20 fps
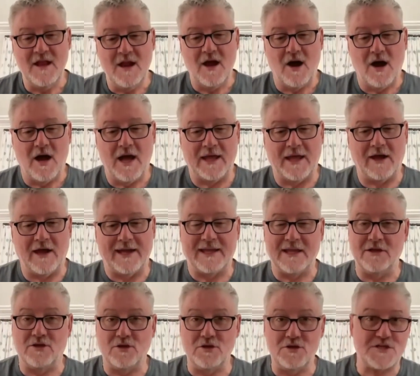I
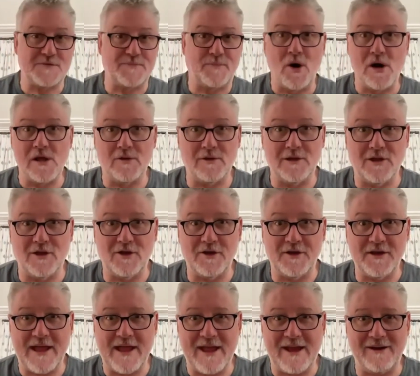can do the spoiler
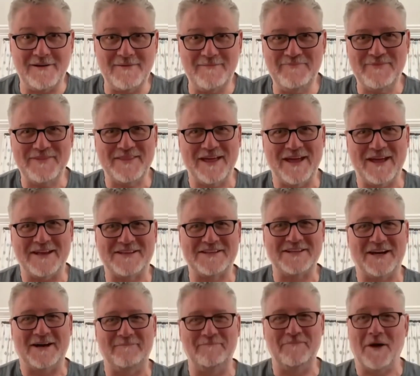alert now that
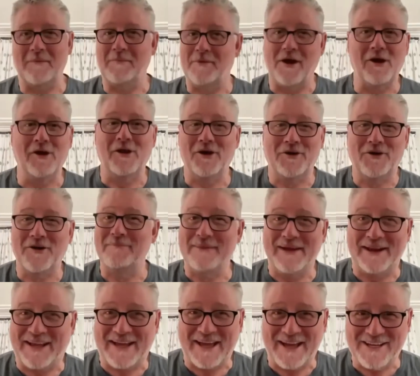I'm no longer on
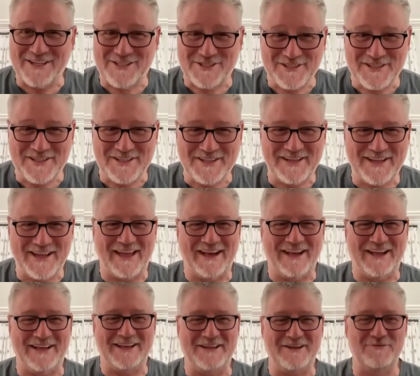medication, and
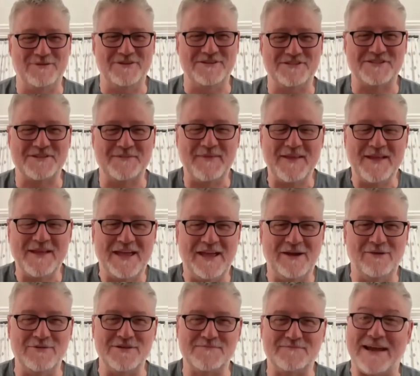it was
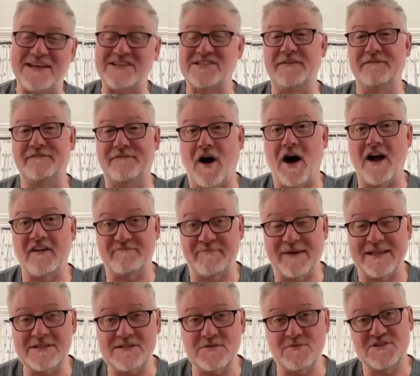basically 5
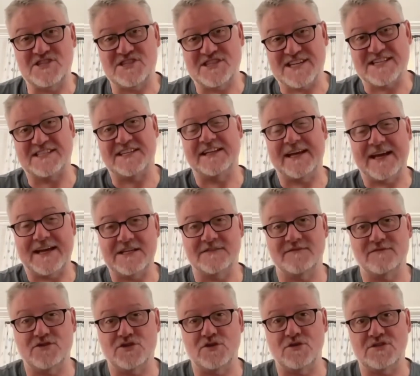months. It was 60 days
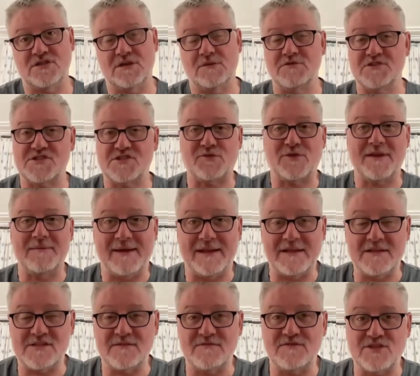of juice, and it was 3
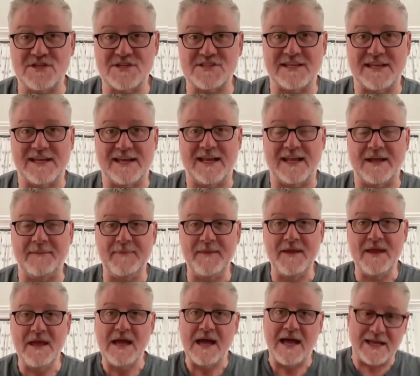months of just eating
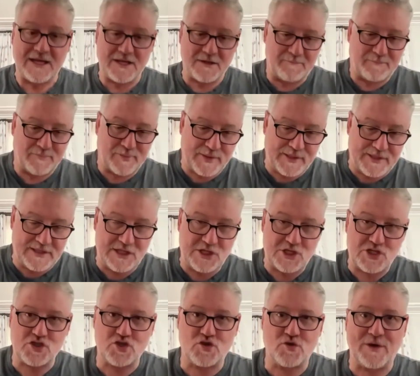a completely
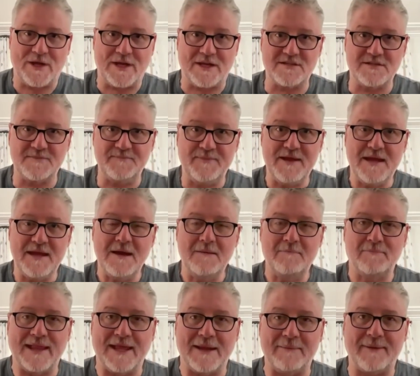strict
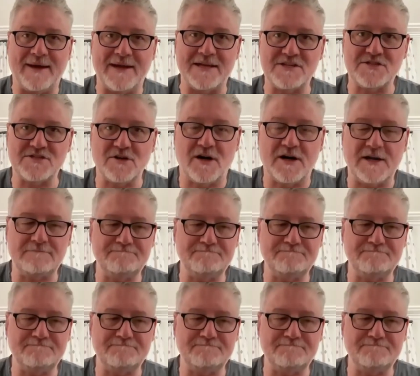plant-based diet.